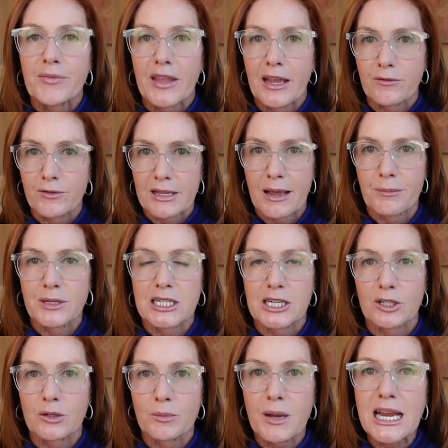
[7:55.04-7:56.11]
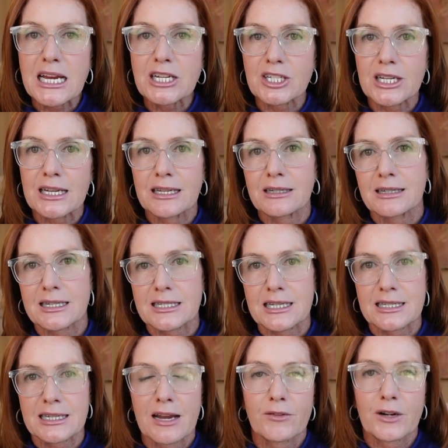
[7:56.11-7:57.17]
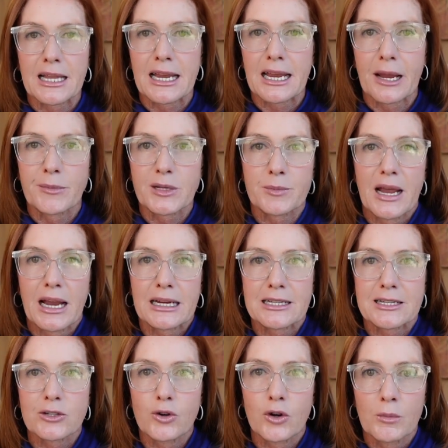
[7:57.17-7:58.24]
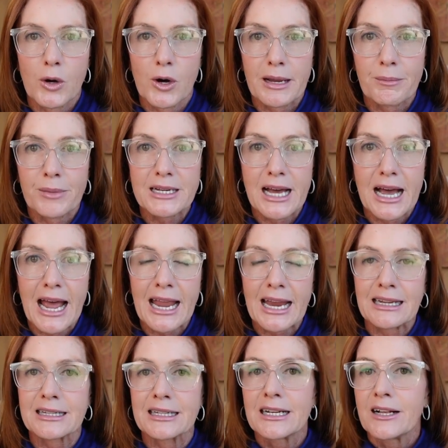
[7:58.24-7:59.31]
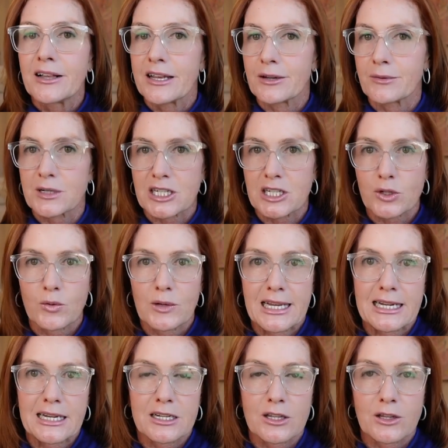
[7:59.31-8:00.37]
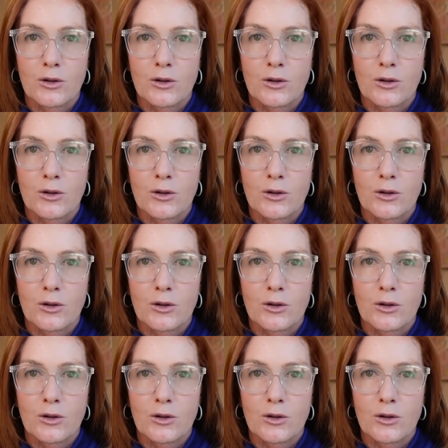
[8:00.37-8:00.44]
And for that particular patient, let's just say everything comes back as normal and benign. It was just related to